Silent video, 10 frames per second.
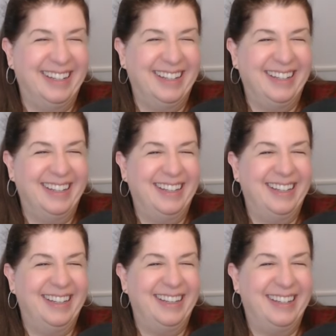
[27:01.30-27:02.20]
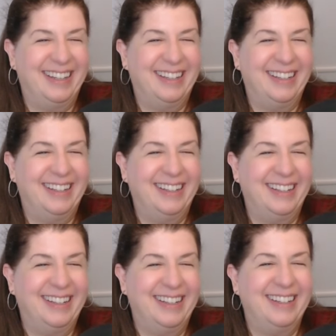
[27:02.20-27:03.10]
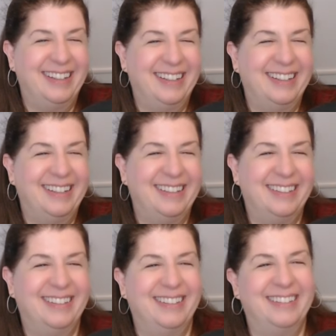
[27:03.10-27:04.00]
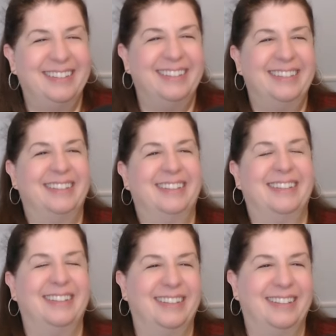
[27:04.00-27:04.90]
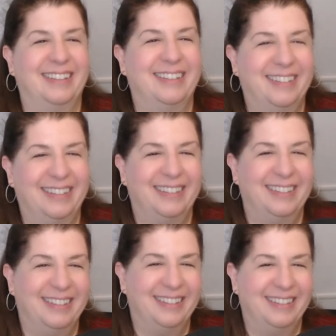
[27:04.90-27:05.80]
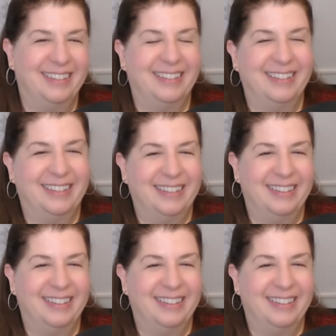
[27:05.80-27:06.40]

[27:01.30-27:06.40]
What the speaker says: [no speech]